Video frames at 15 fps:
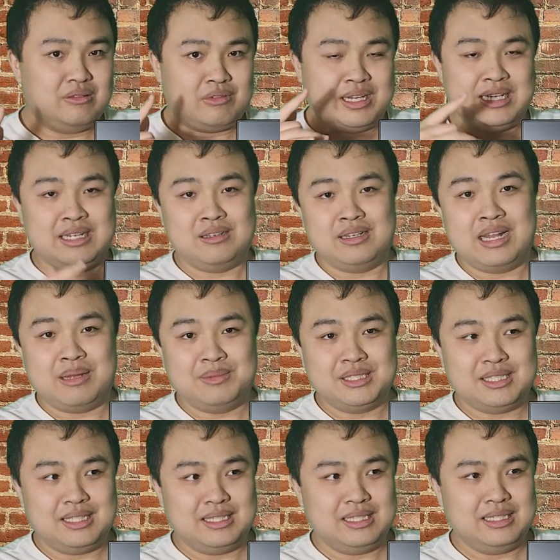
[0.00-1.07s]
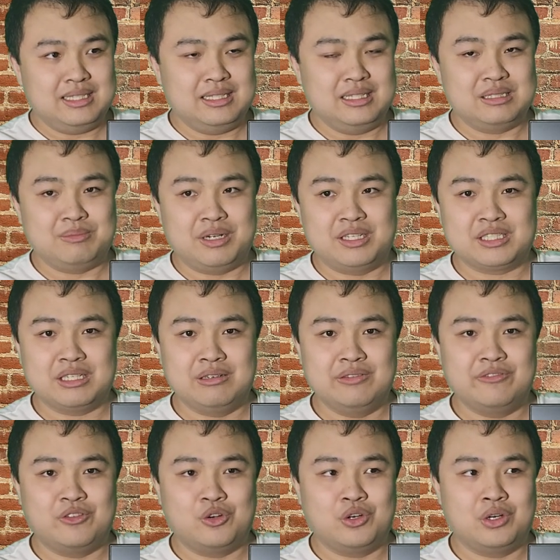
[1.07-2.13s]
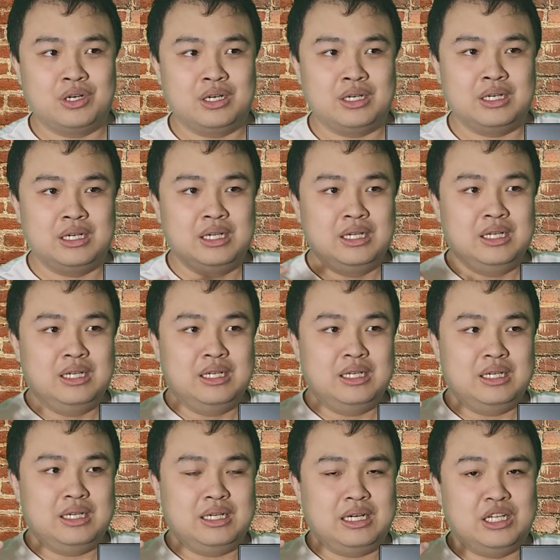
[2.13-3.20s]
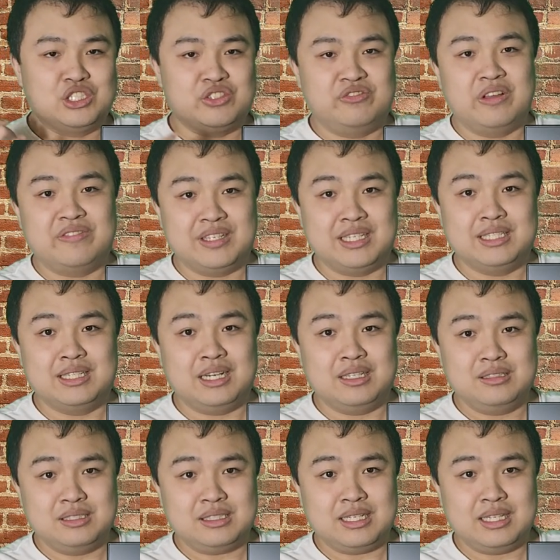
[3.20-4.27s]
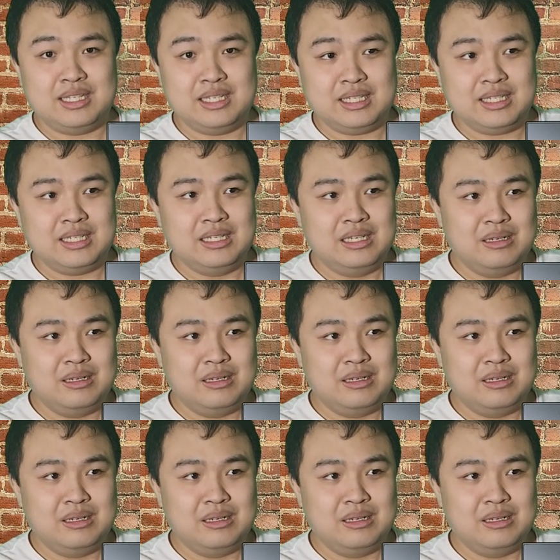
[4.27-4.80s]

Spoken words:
Right now on Amazon, this monitor is going for $115, I think.